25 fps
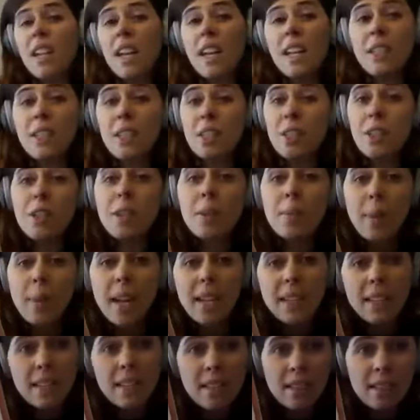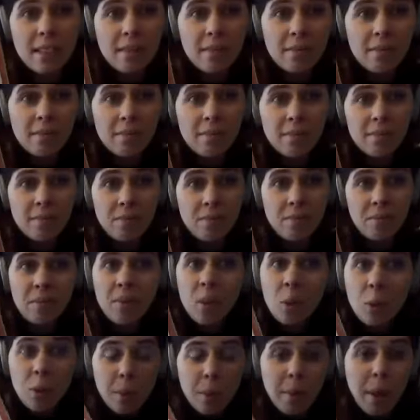and do your best.
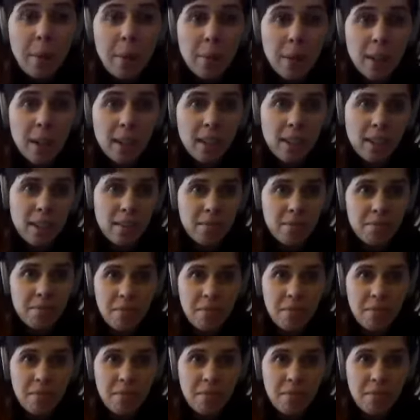Remember,